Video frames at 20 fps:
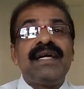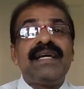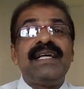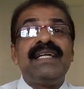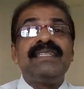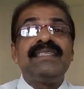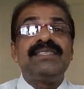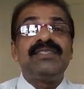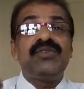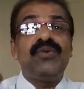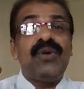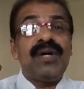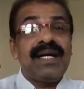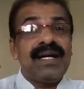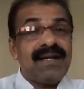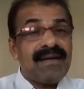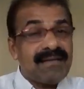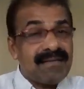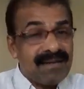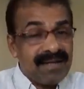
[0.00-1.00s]
he's
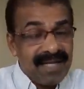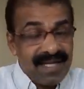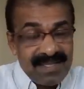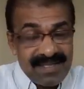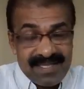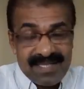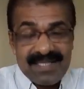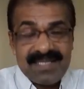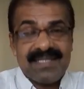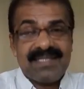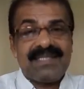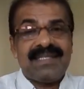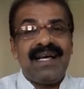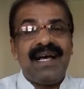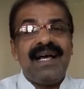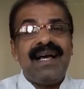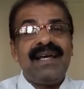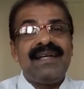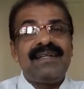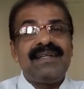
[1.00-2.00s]
so courageous
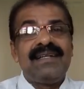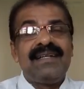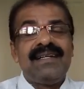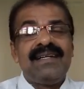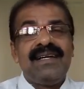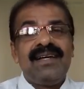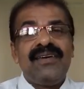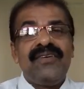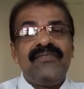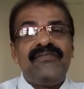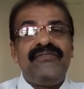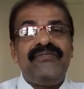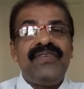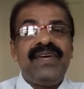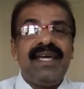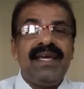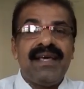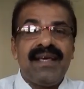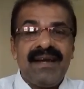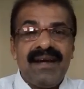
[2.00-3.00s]
that
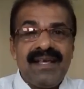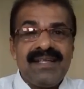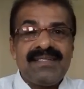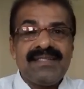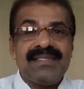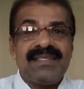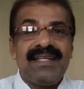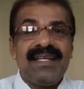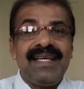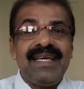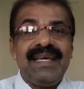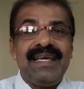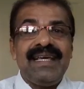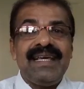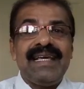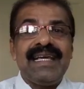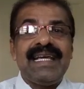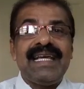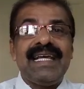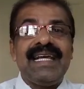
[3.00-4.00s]
fearlessly
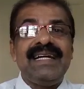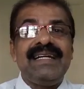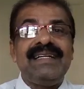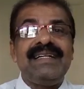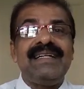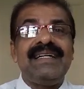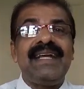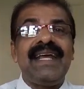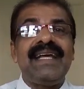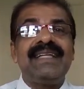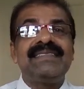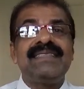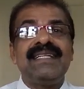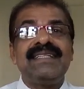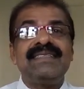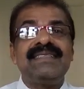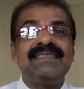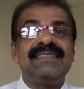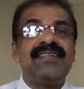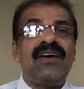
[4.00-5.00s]
he takes
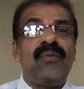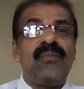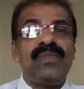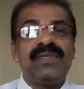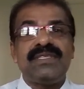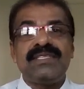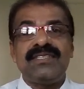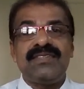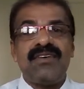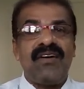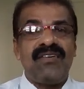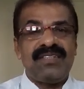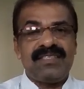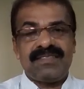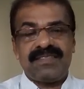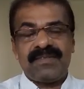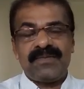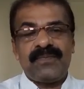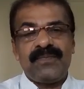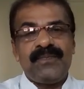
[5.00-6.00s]
a
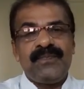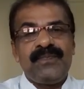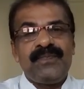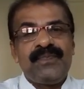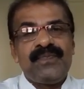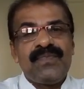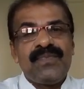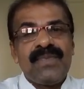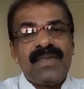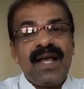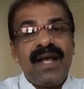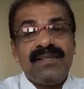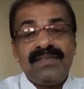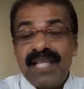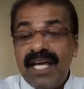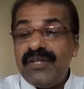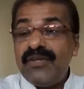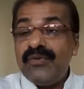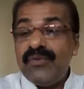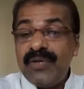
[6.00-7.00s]
somersault. And
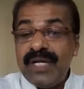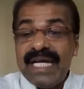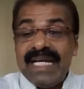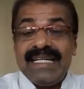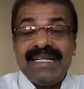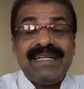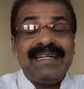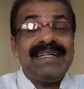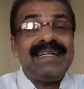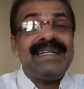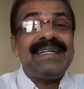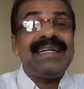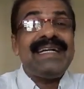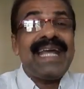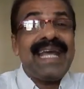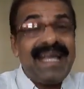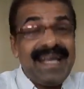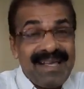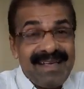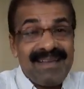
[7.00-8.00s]
that too he
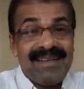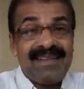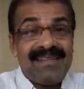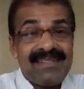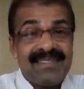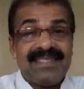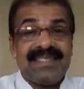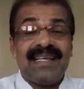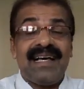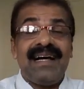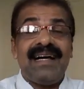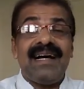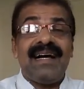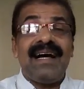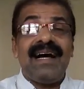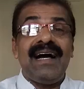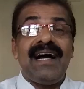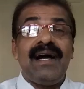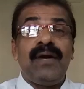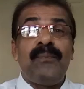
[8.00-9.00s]
turns
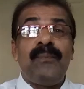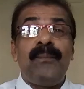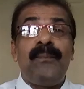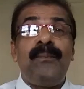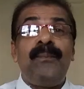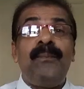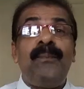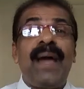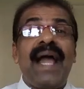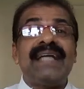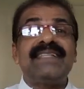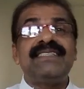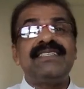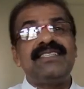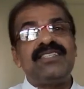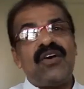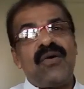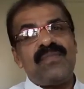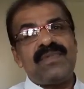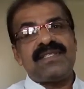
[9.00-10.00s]
a back
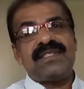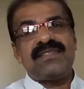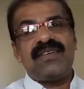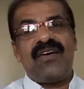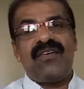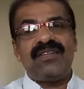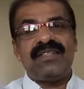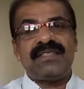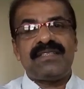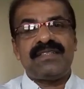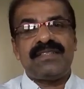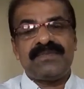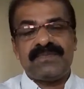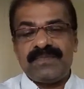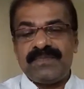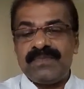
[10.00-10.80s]
somersault.